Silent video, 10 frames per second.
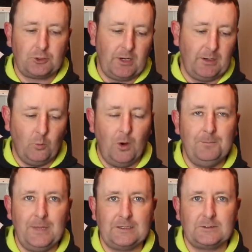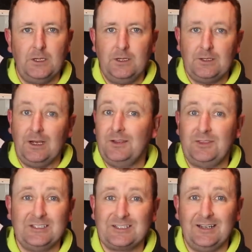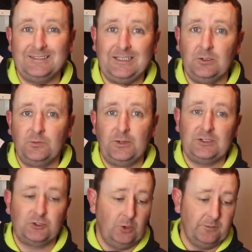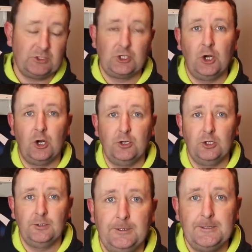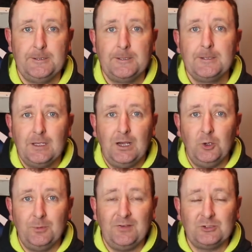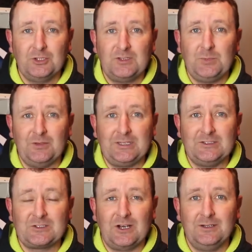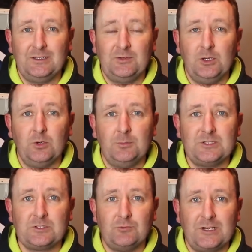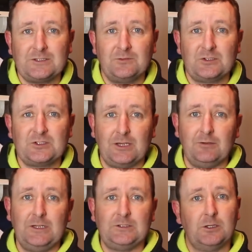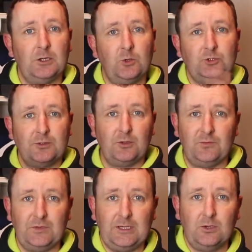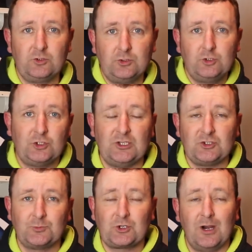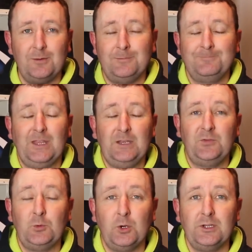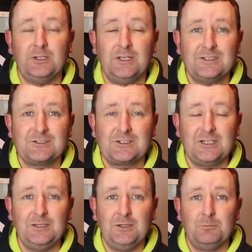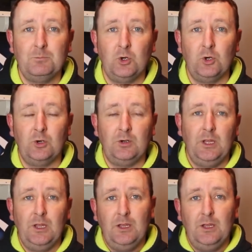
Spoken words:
create one mix that I think is ideal for this sort of a scenario. I hope you've enjoyed this bit of an insight. If you don't want to miss the rest of the series and loads of the other videos, just hit subscribe. And if you want to see more